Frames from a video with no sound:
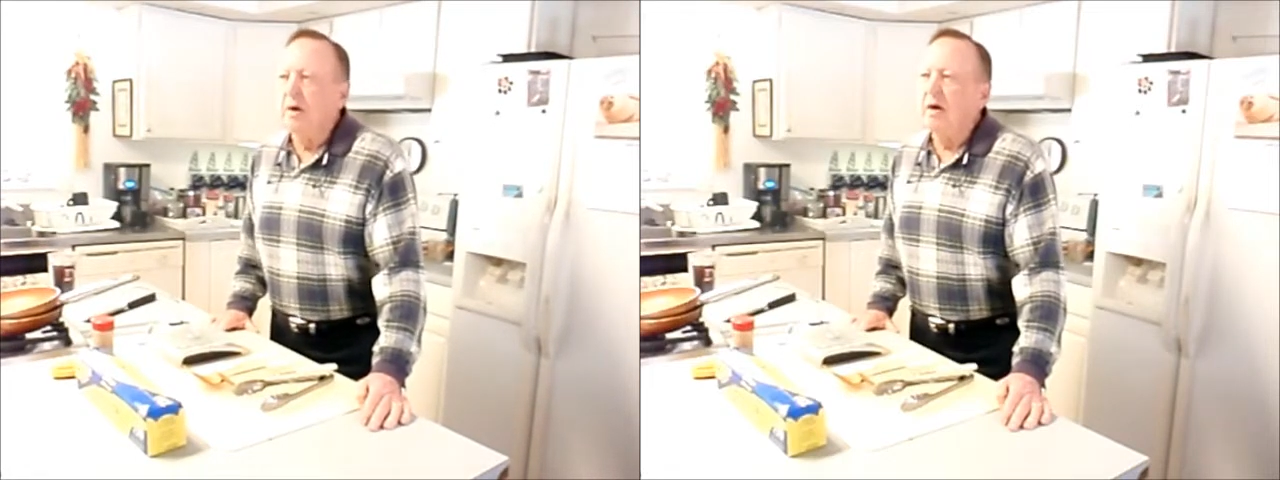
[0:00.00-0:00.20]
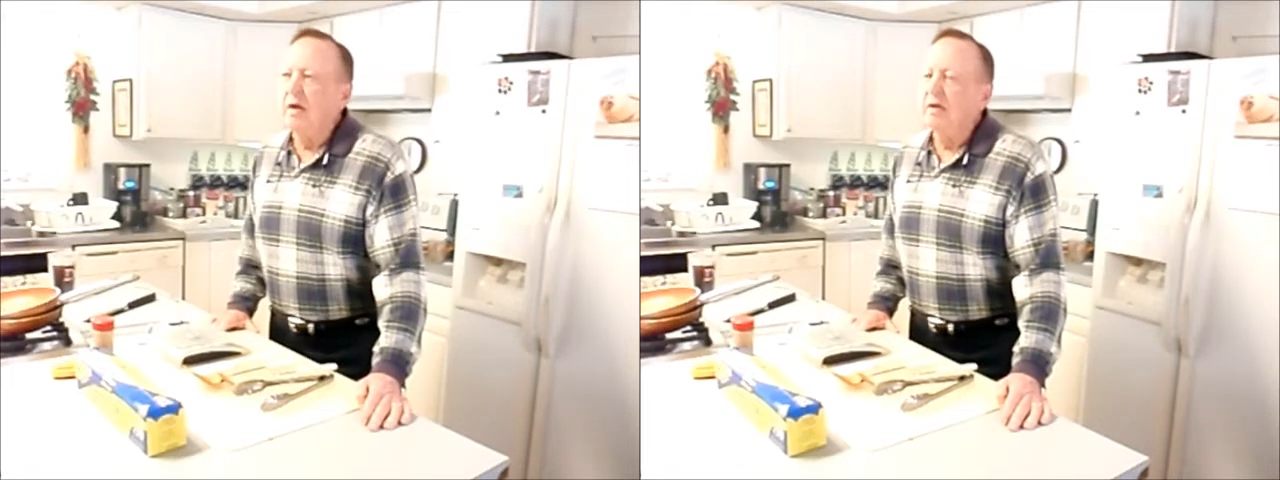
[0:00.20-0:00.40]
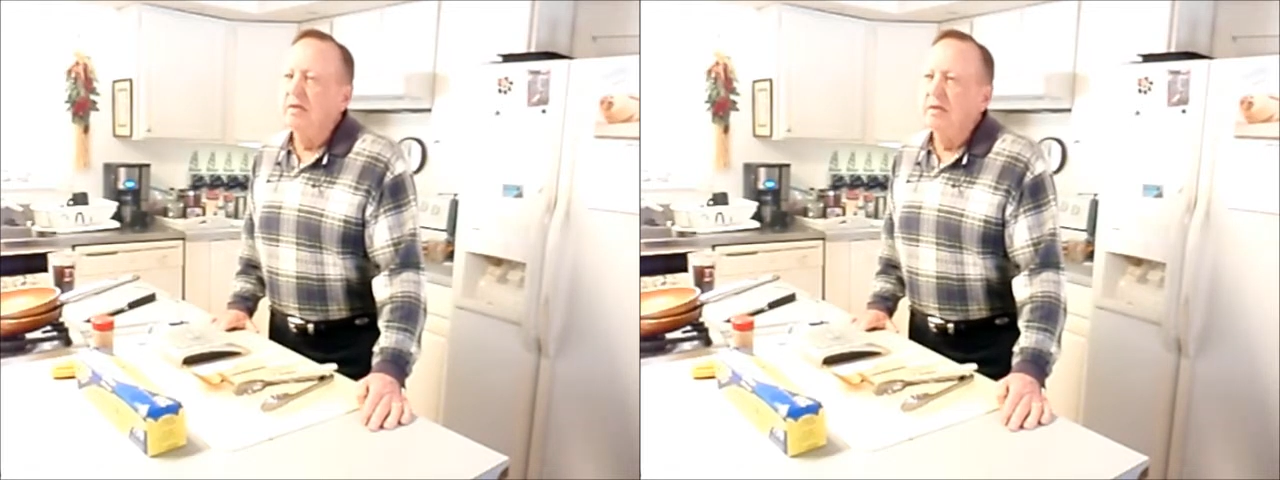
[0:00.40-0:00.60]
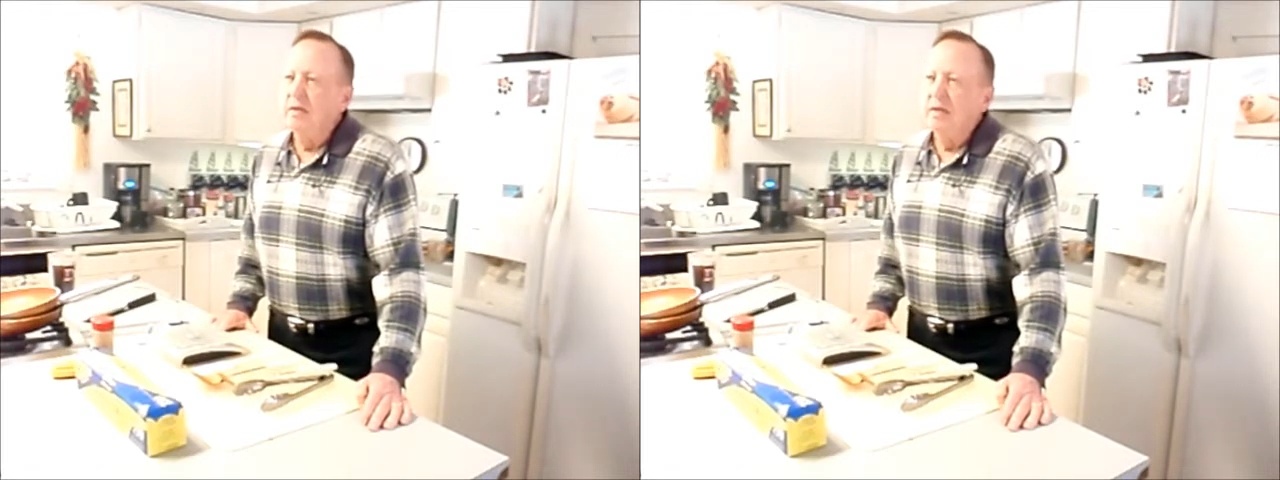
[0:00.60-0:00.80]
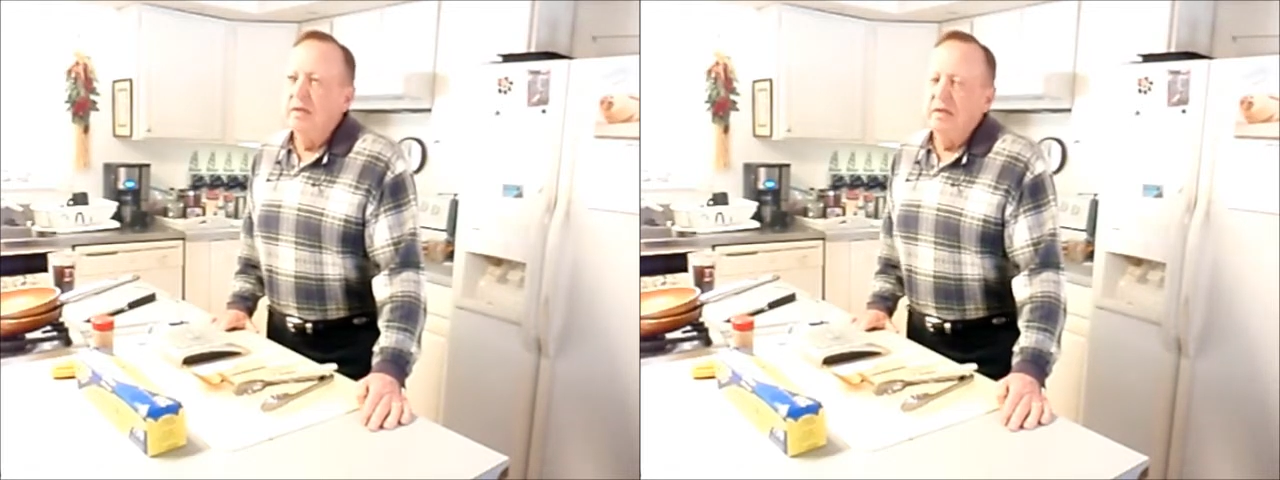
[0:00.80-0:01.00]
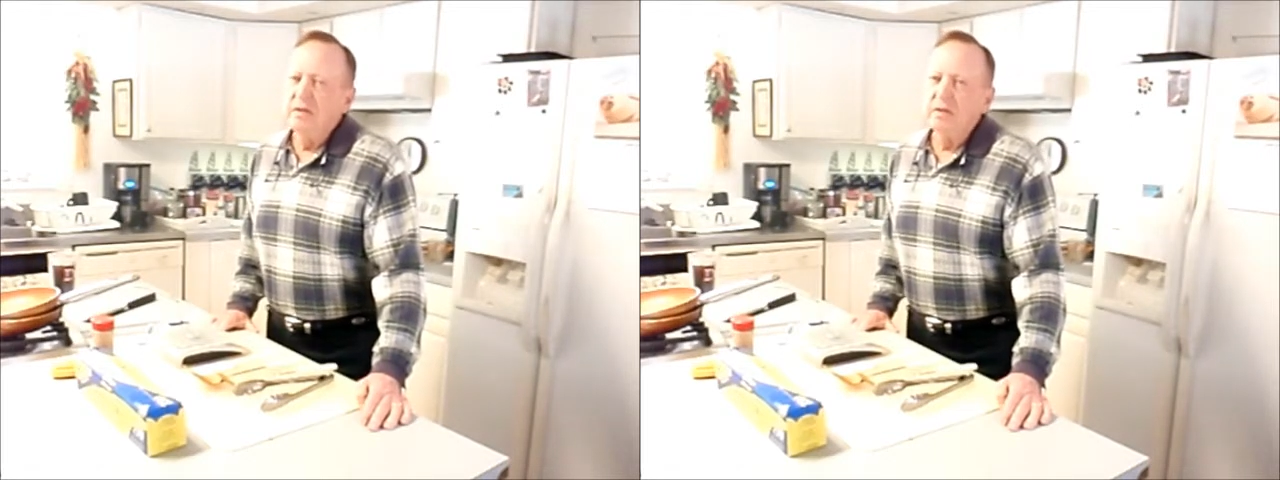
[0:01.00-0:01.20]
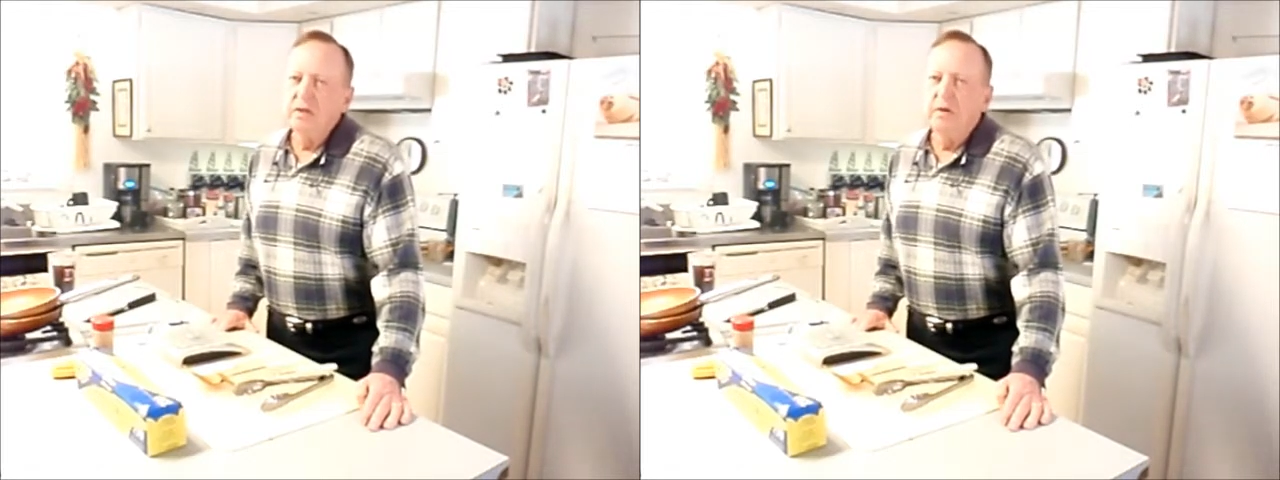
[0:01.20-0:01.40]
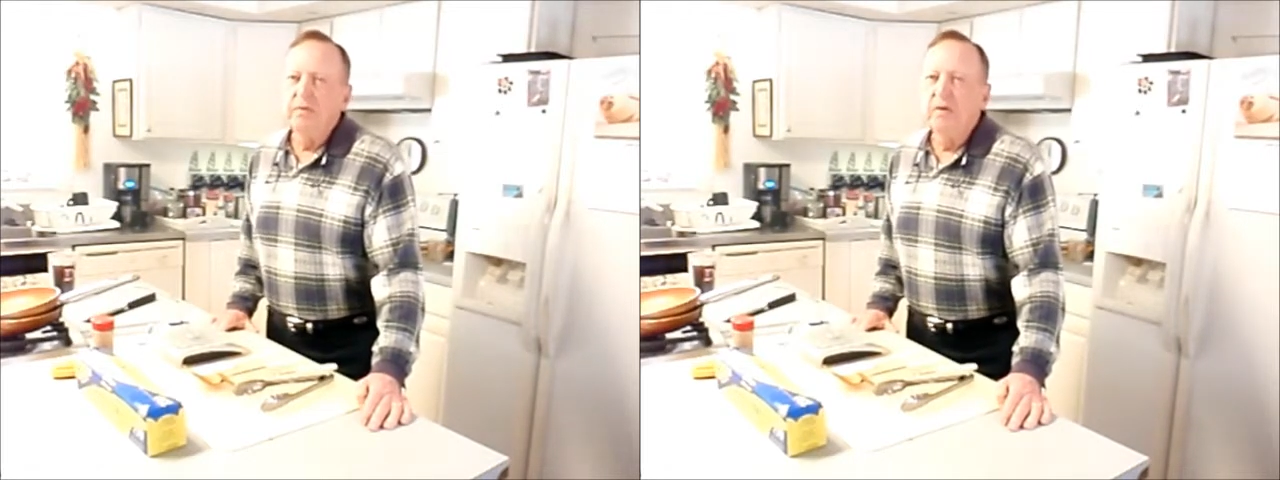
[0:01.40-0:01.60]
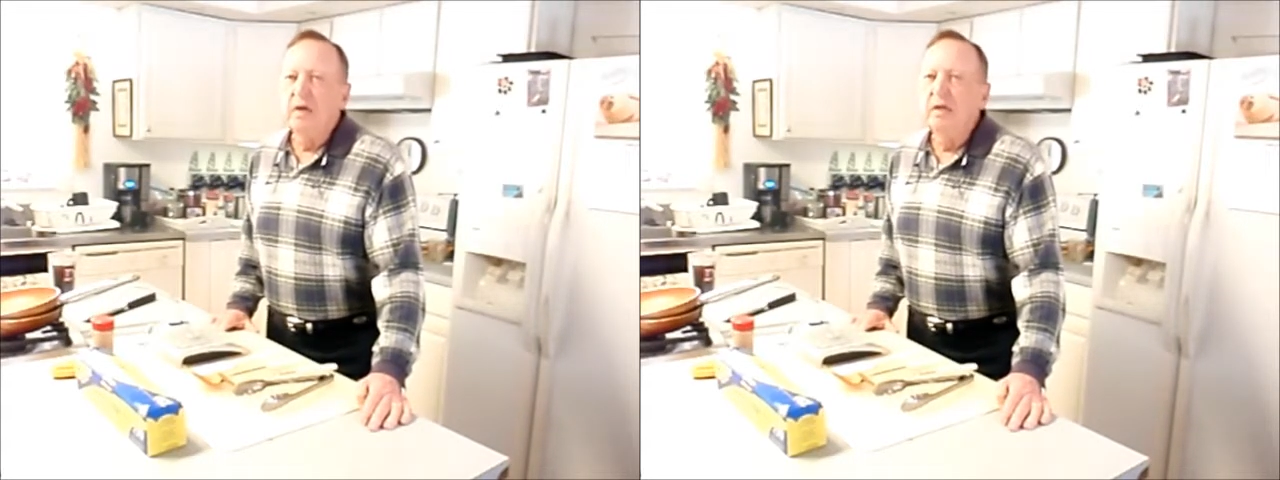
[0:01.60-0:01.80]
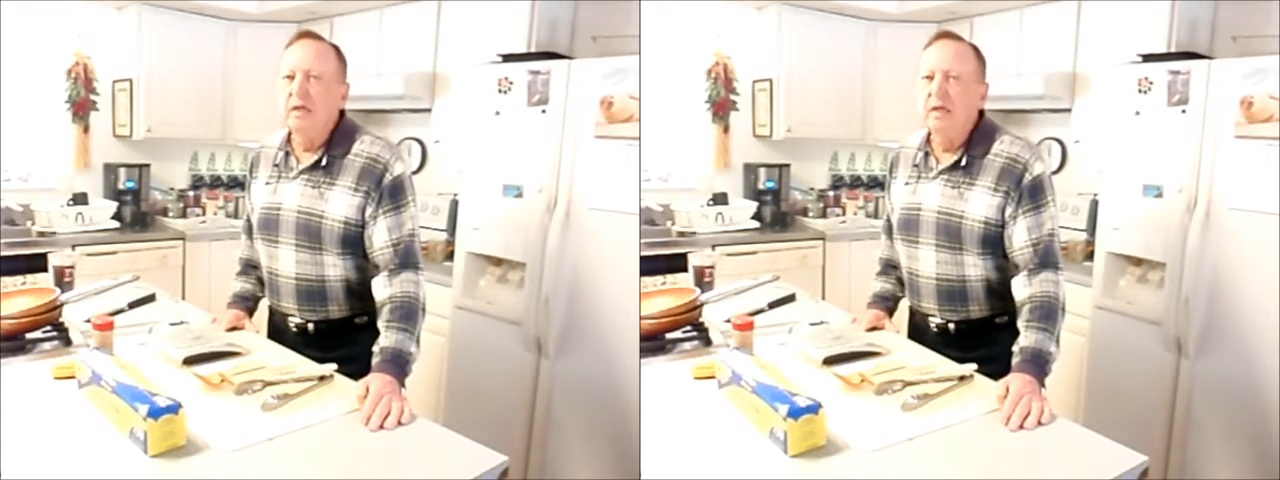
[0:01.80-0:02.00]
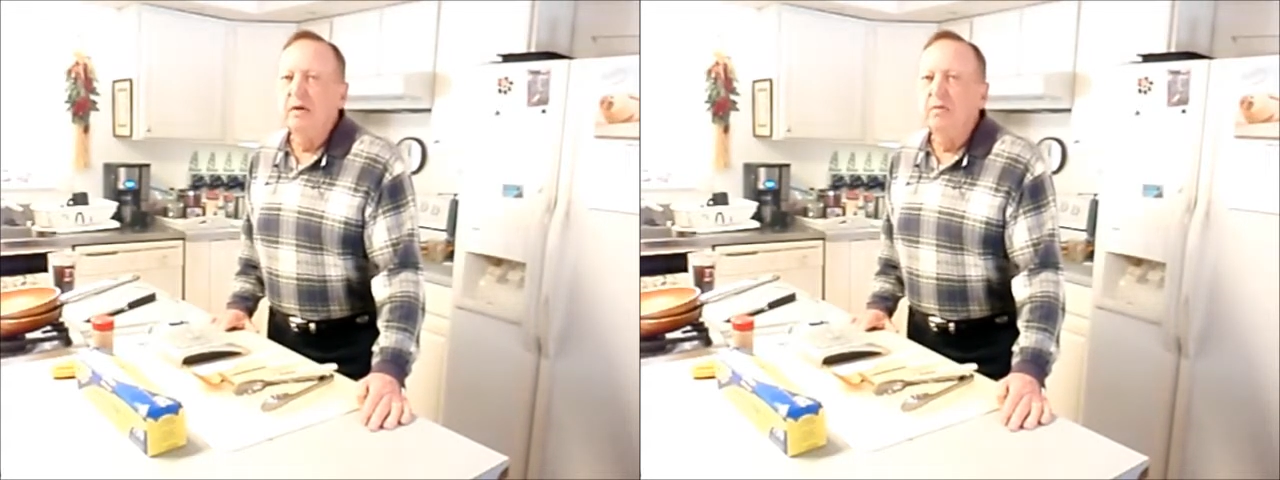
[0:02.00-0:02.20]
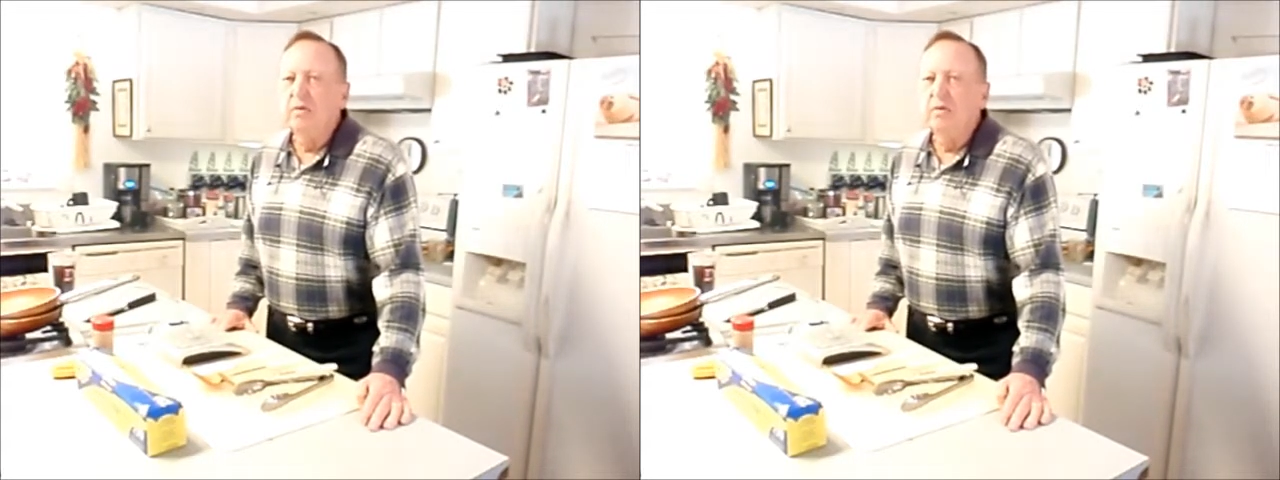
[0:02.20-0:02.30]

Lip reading: pot, and stuff like that.